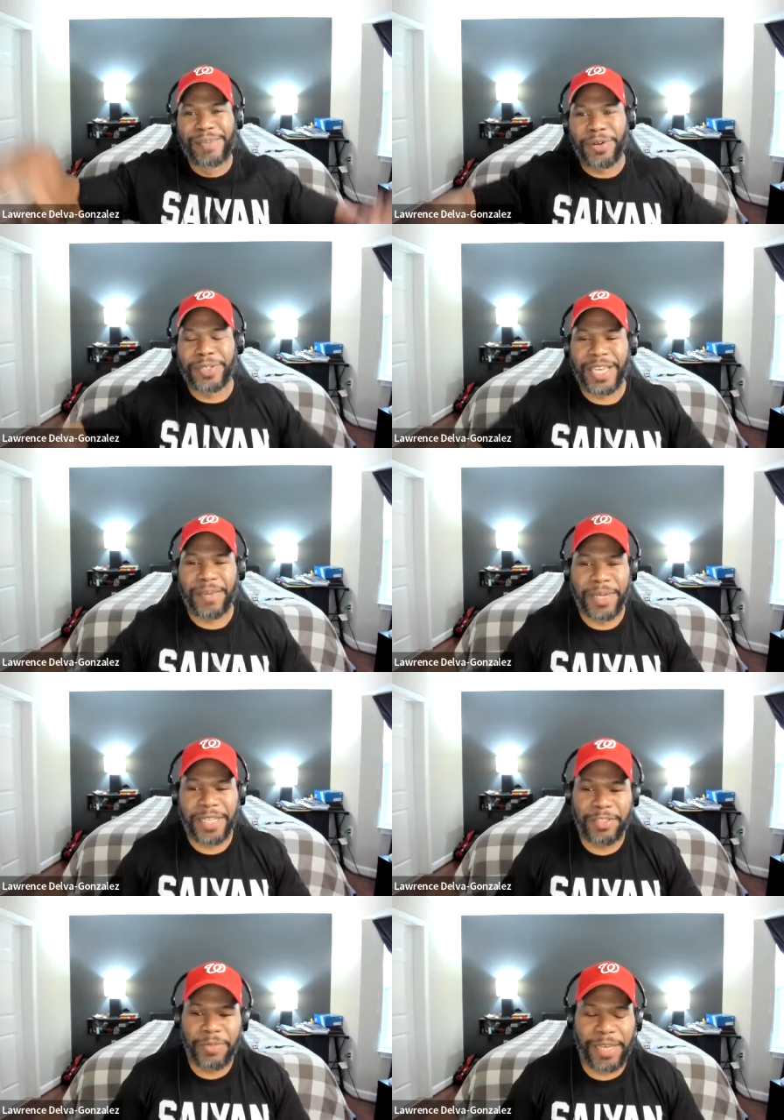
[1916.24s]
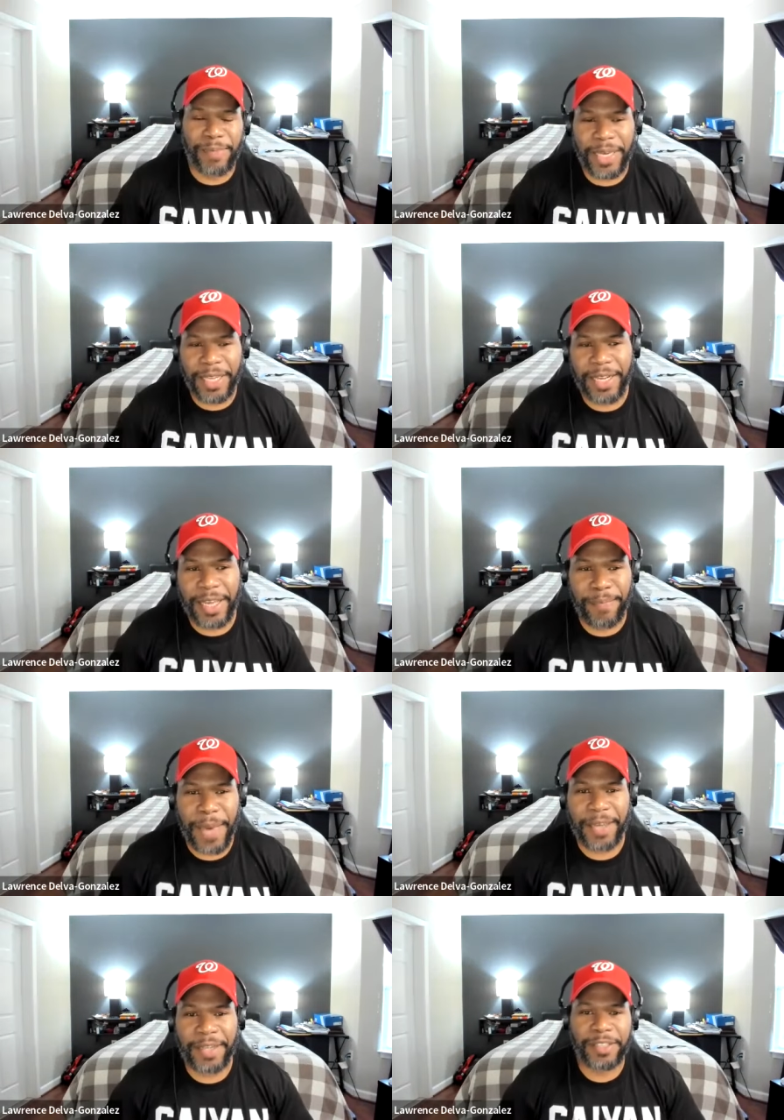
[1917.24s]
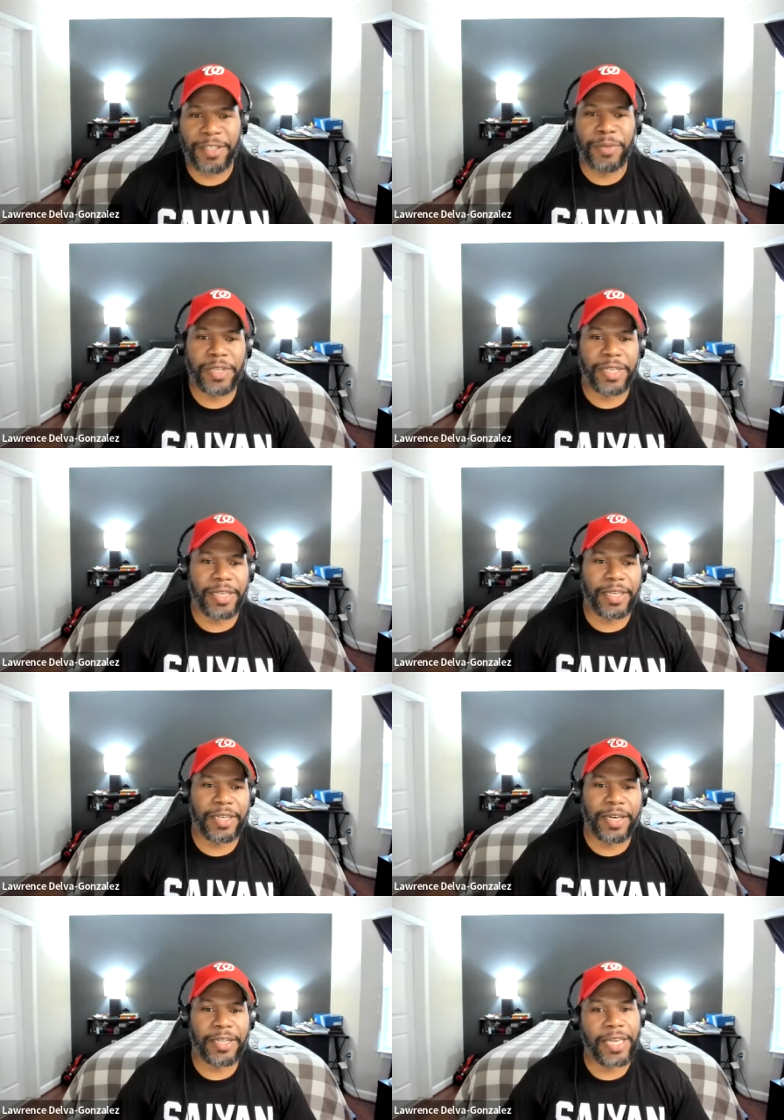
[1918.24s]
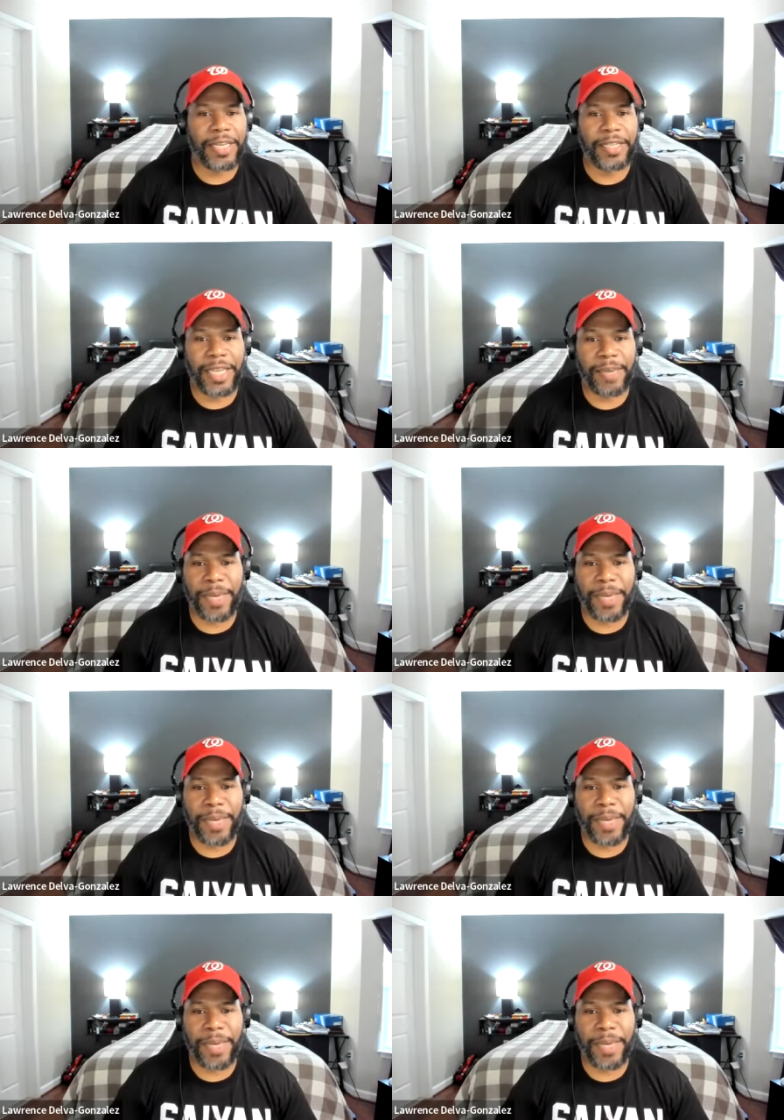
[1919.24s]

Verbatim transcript: per se, but he's really making an impact in his community on a day-to-day